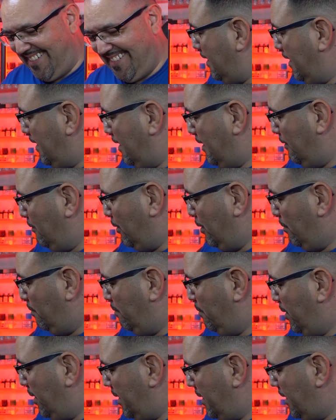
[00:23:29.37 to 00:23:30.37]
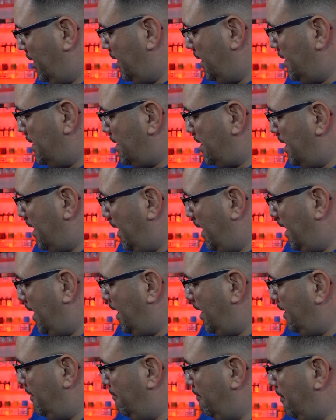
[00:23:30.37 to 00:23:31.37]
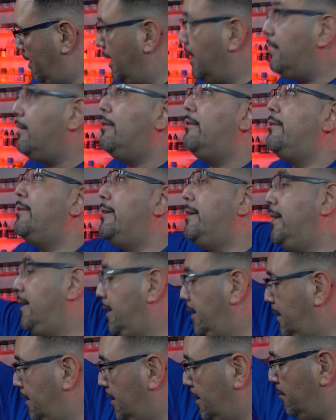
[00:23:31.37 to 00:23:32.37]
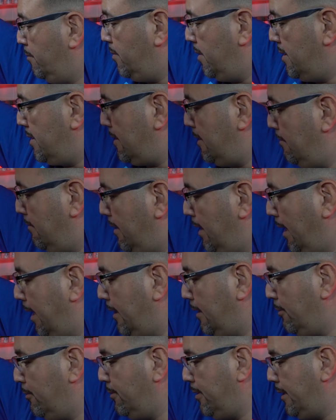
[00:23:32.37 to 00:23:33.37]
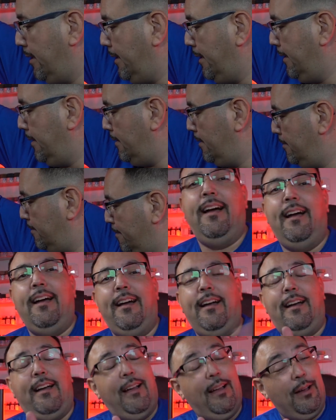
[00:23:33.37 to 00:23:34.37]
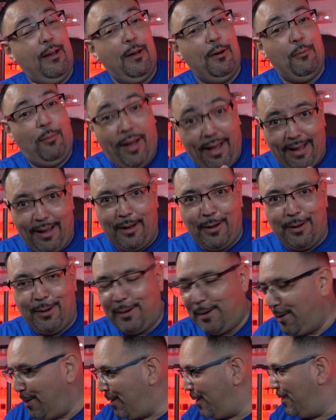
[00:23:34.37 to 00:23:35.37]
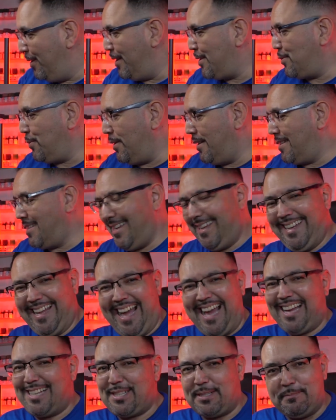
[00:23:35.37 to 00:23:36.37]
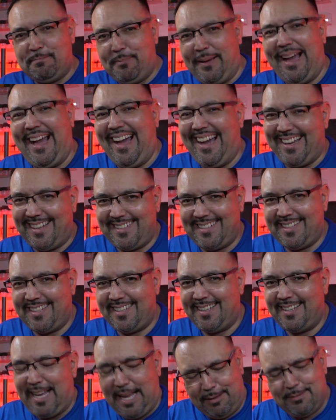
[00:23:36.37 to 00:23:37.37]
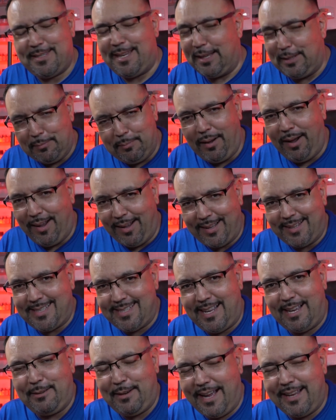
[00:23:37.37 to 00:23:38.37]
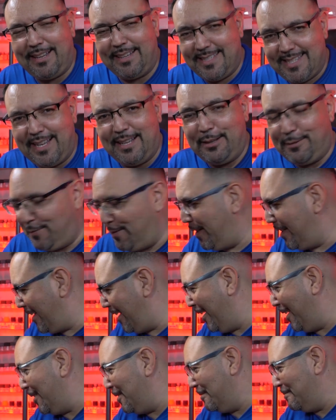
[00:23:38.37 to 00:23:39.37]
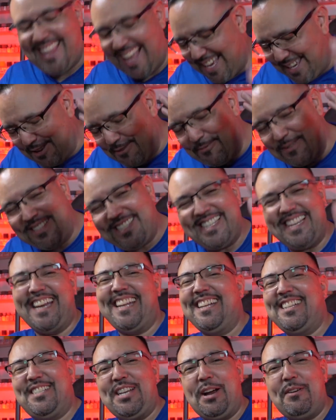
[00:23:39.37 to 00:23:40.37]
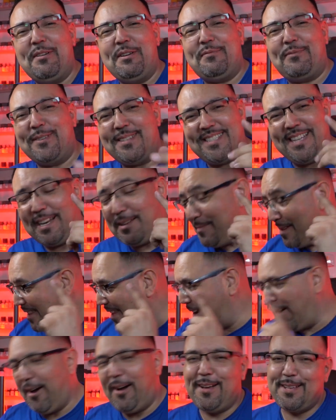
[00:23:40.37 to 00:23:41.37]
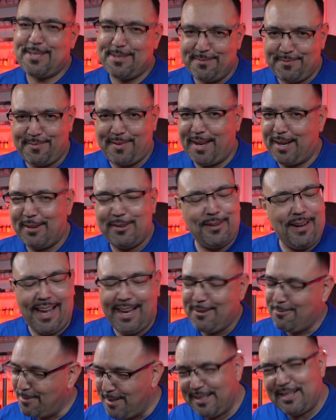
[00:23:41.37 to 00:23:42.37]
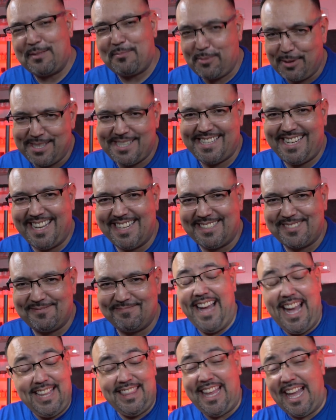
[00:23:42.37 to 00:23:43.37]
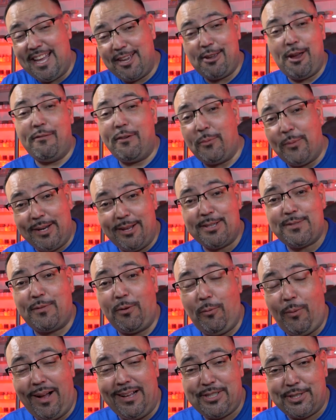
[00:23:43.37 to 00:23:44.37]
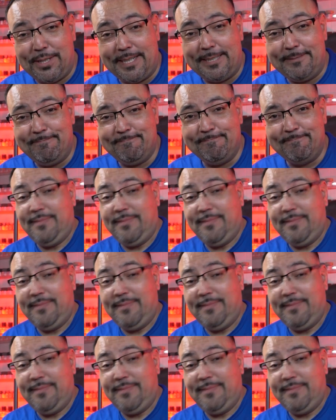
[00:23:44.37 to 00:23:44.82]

And we'll put this guy right over here, put some light over here. Well, this was an action-packed outside the box. I had a ton of fun here. Thank you once again to Jared for sending me the awesome figure. I really appreciate it. And thank you everyone else for watching.